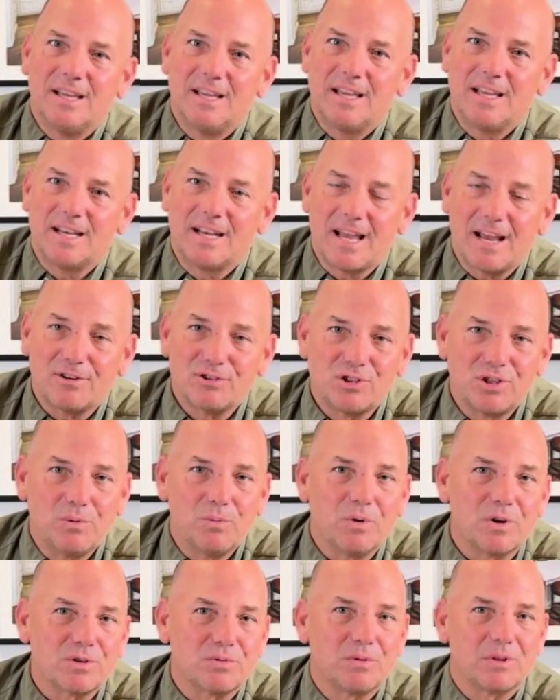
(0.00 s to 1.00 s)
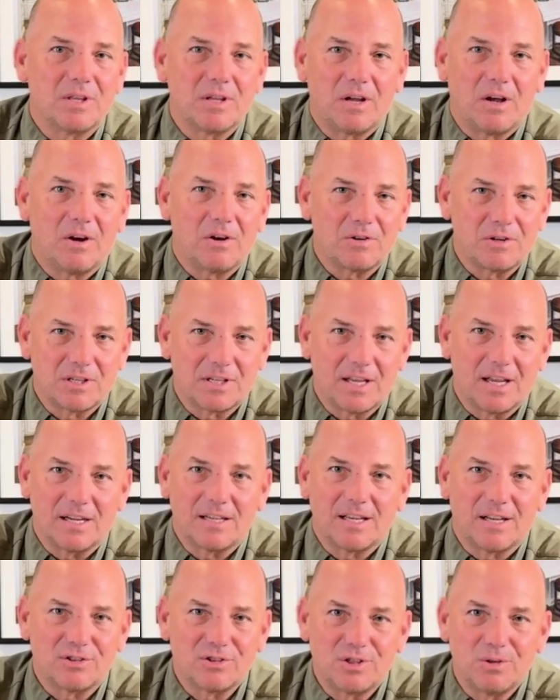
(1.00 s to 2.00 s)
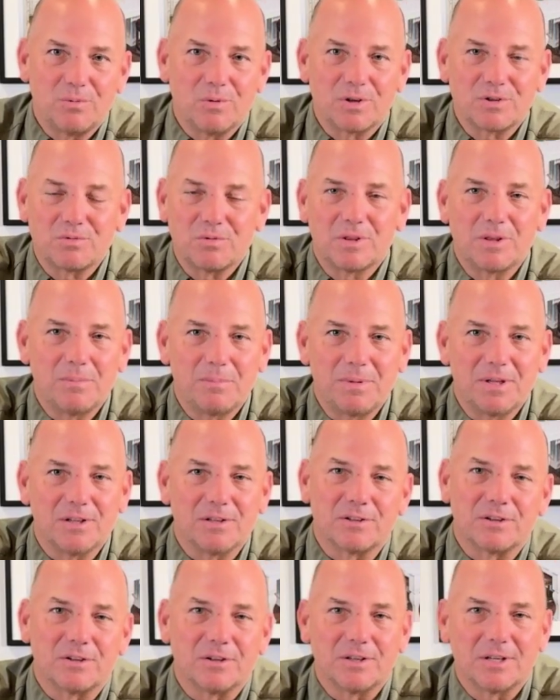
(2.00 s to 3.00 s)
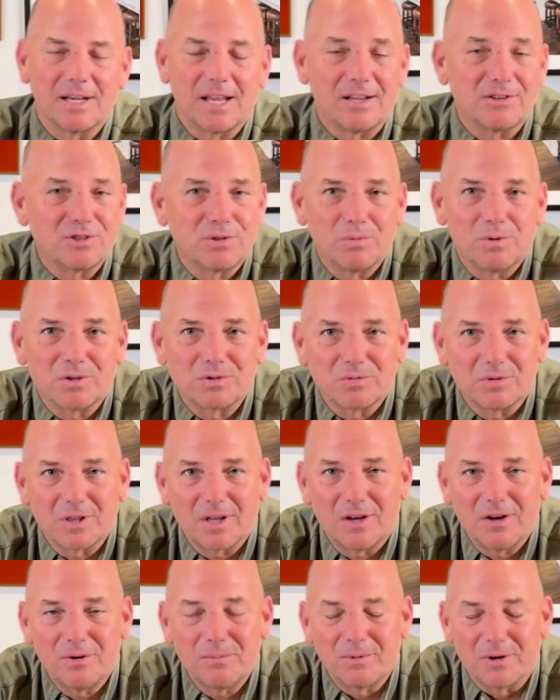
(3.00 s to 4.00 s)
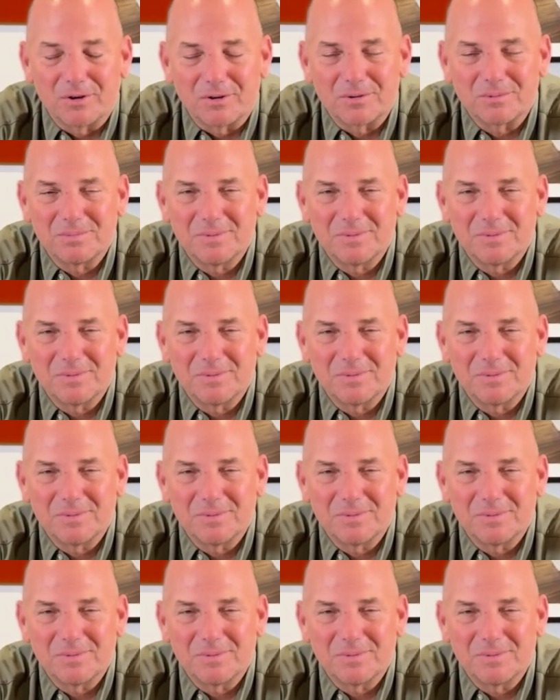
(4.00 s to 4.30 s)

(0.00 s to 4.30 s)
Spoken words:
and how she works with the architect, how she works with the builder, and how she works with the homeowner.